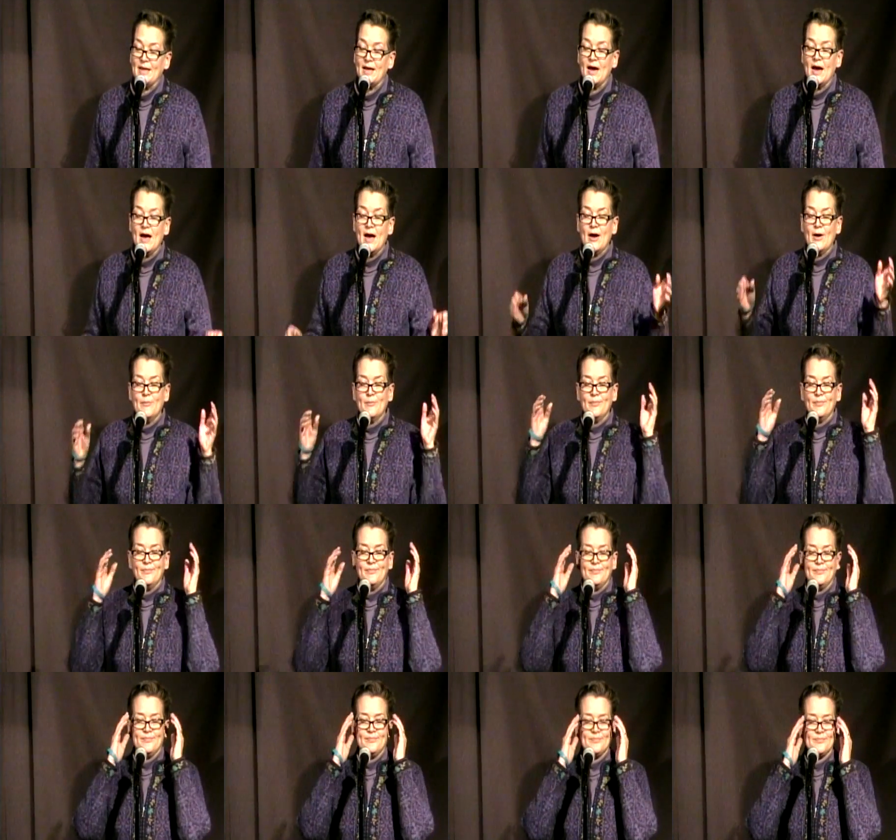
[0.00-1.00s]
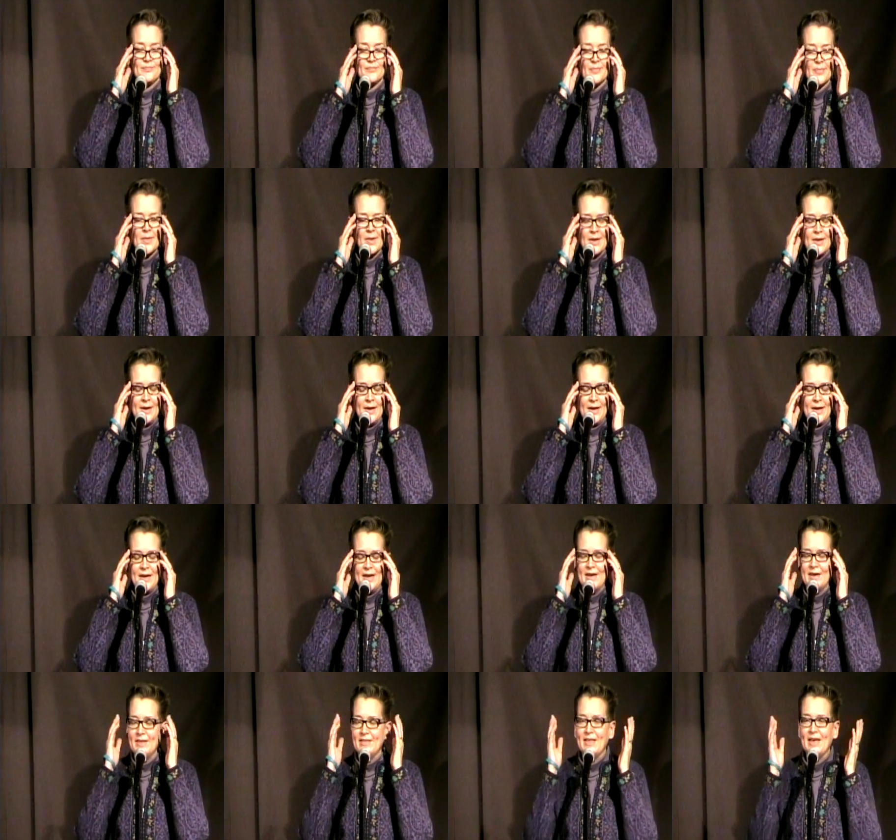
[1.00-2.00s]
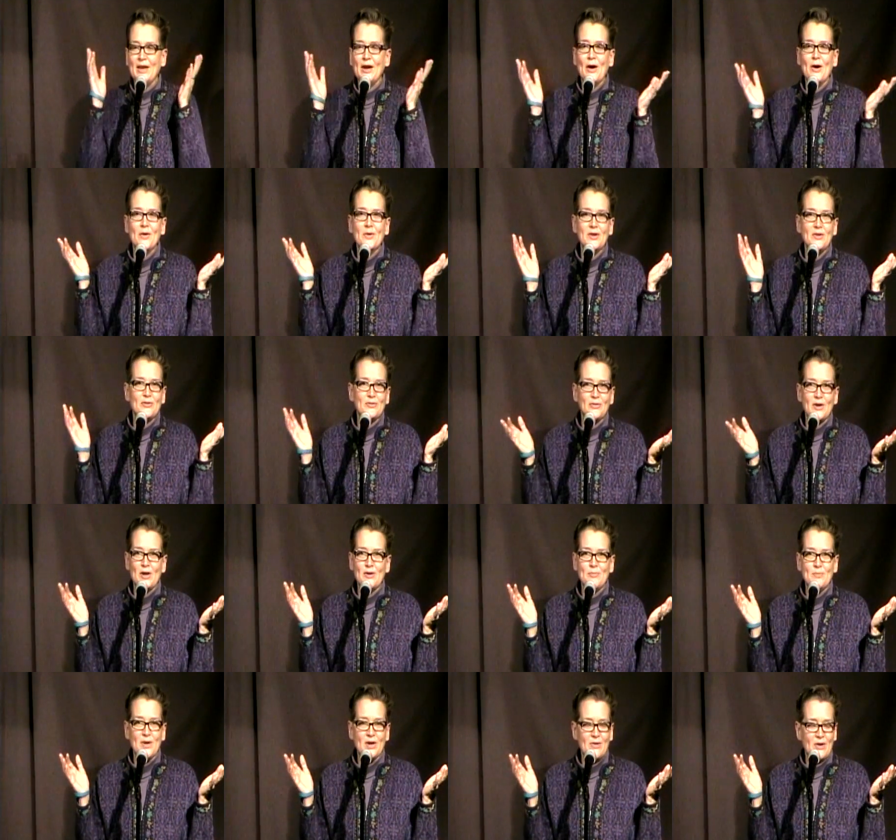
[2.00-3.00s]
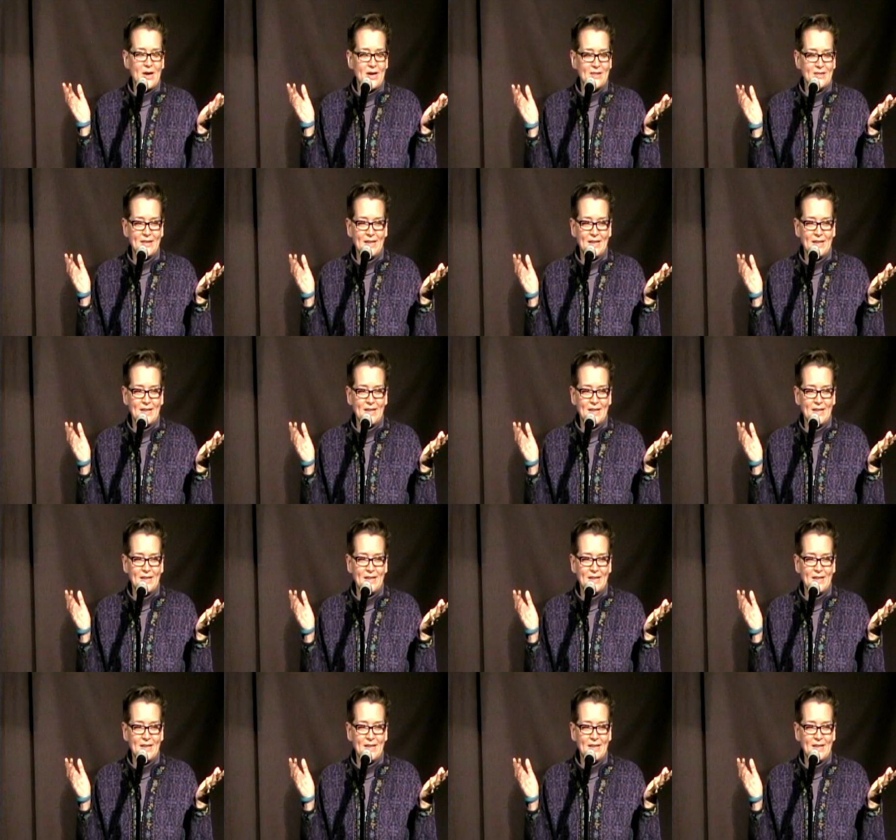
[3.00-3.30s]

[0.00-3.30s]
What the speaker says: That always drives me crazy.